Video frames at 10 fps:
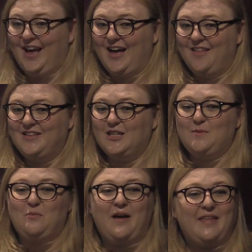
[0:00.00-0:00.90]
That tells
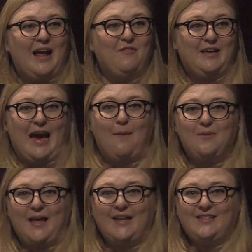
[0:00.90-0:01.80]
me, one, that I have a gap
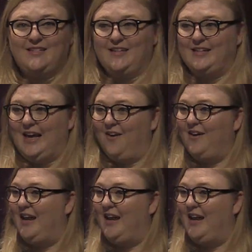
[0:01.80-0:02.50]
in that existing account,